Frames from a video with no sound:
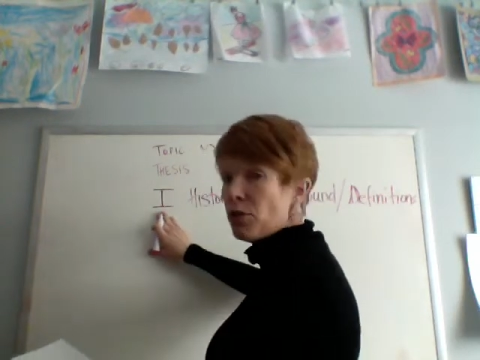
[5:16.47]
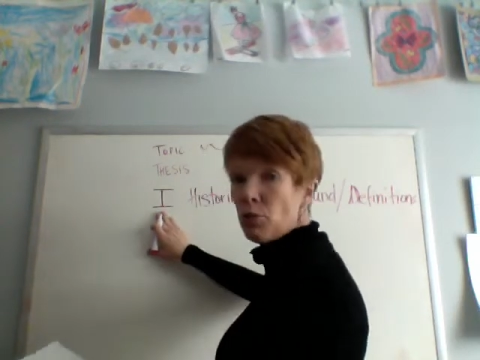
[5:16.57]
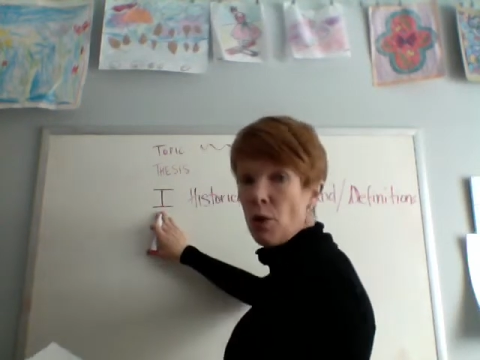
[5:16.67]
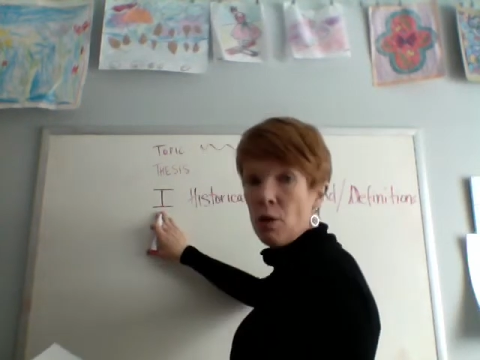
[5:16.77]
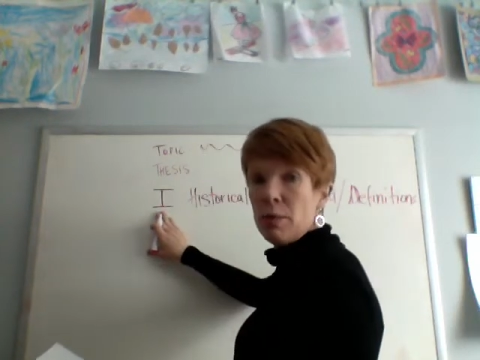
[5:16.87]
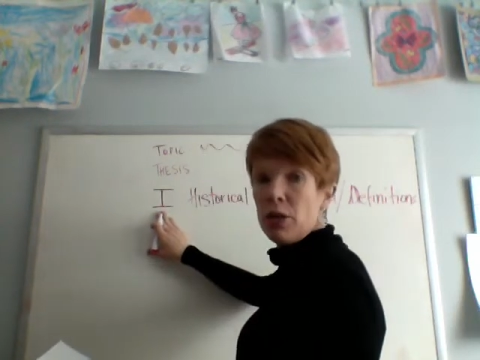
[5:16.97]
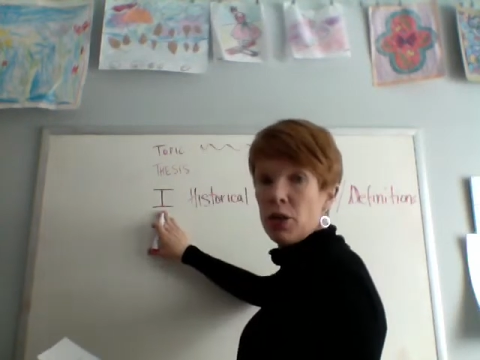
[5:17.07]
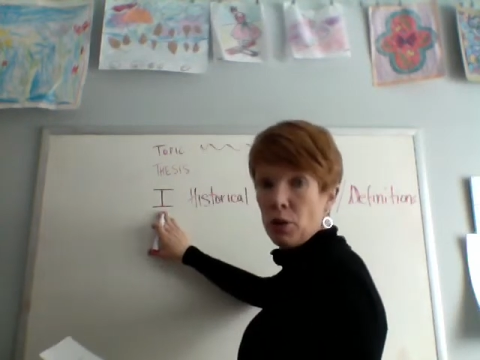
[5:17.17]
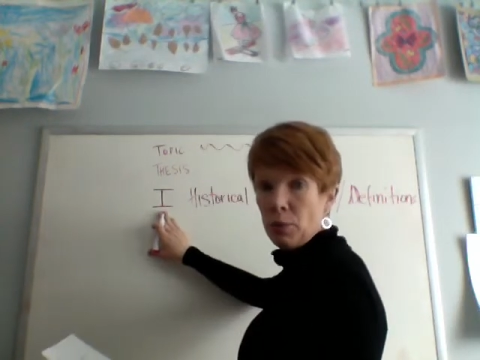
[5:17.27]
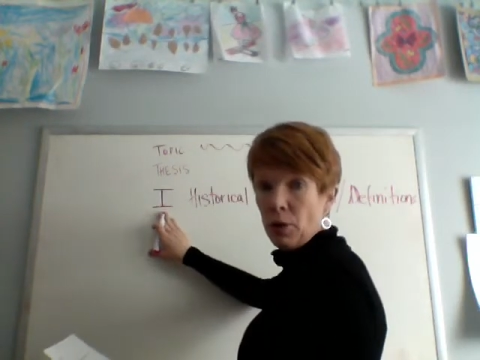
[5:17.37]
the Roman
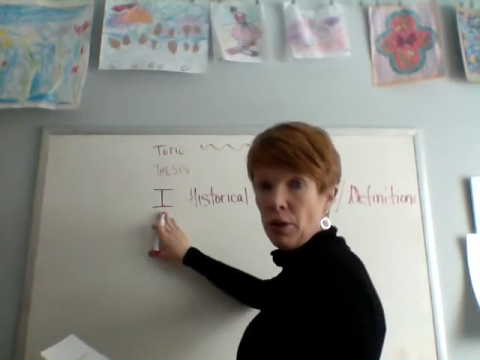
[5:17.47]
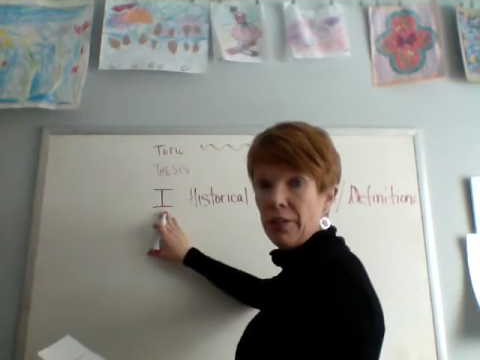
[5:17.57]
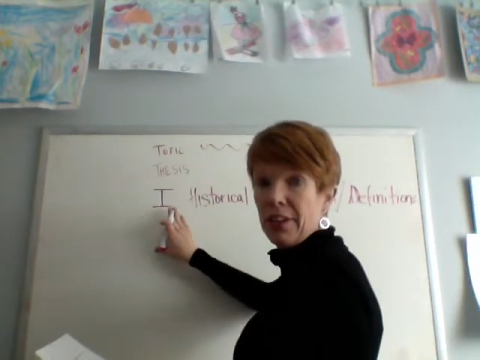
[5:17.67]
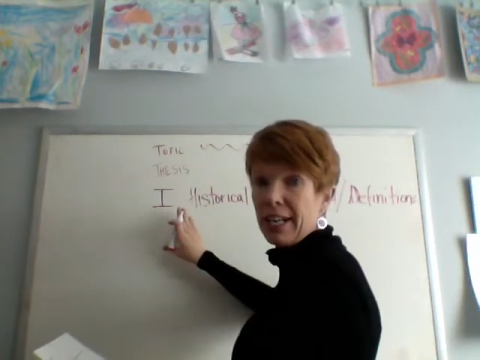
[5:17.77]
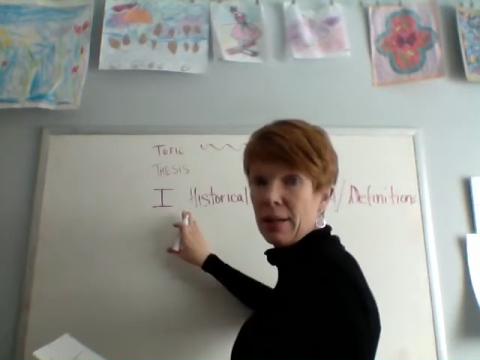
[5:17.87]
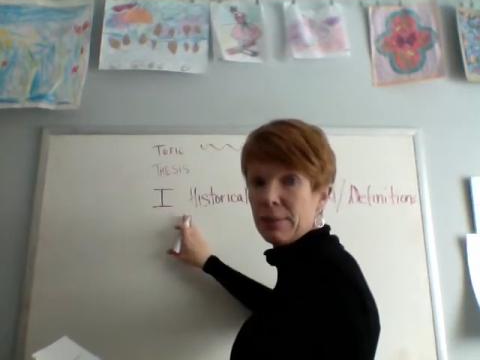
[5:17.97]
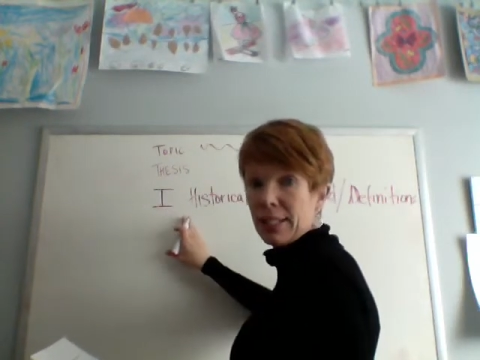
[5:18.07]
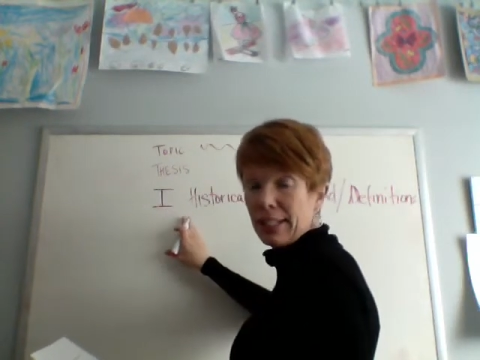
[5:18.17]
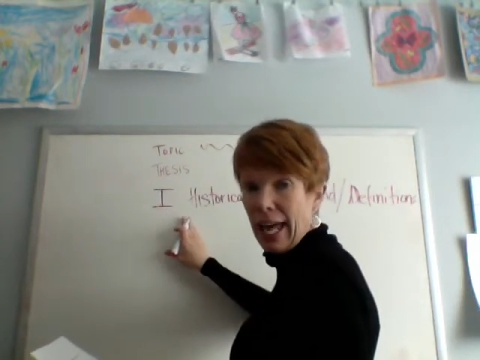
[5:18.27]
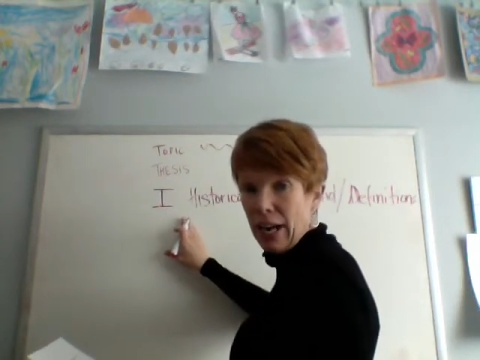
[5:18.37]
numeral, then comes a
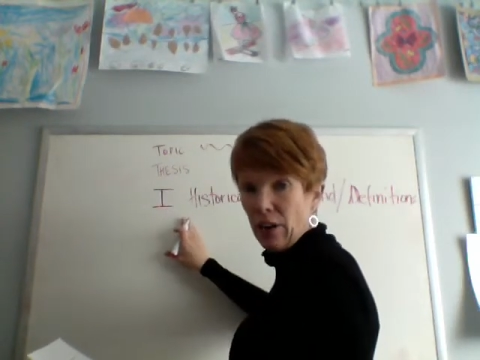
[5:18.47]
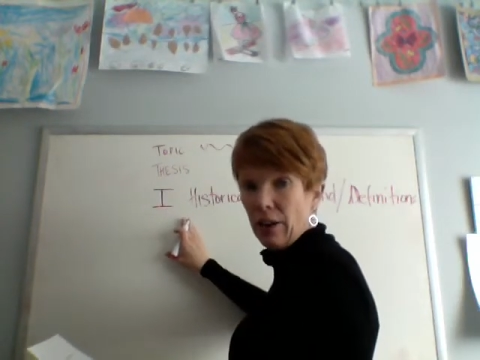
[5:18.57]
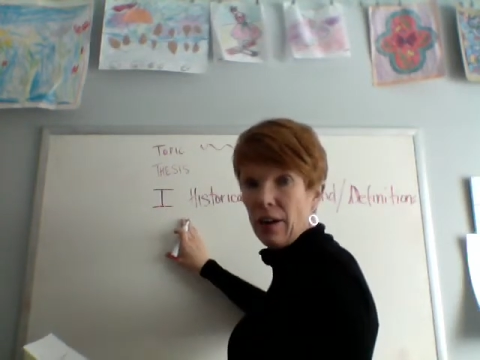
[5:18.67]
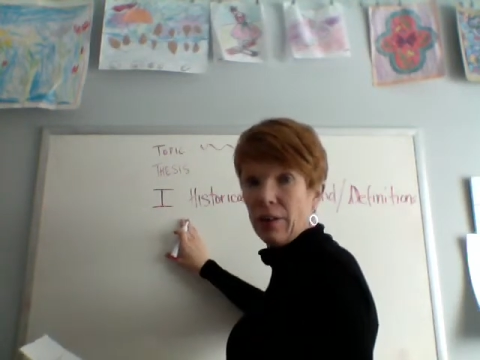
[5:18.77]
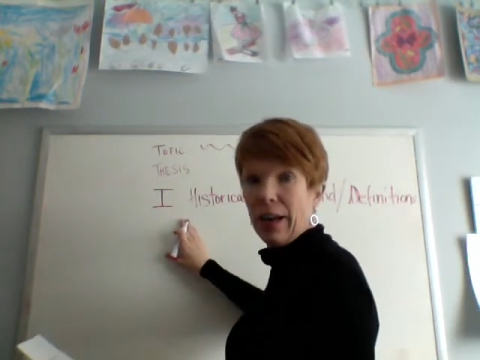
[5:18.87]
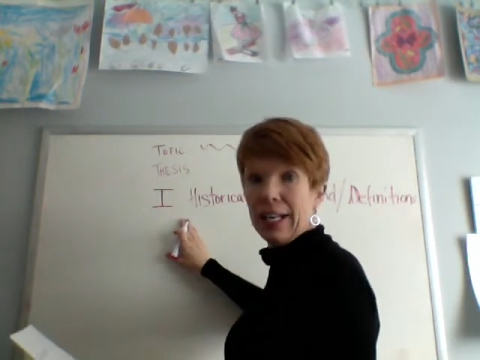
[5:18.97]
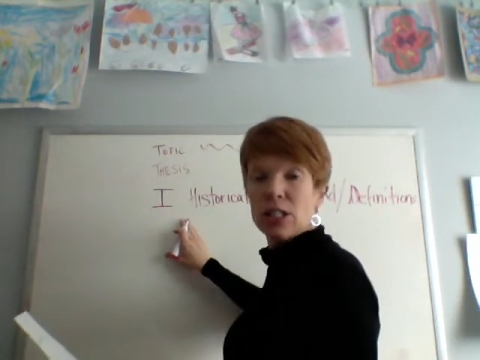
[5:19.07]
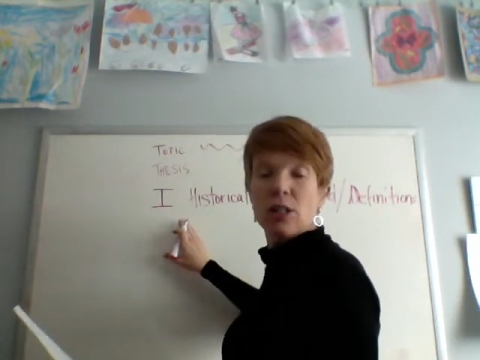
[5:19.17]
letter, okay?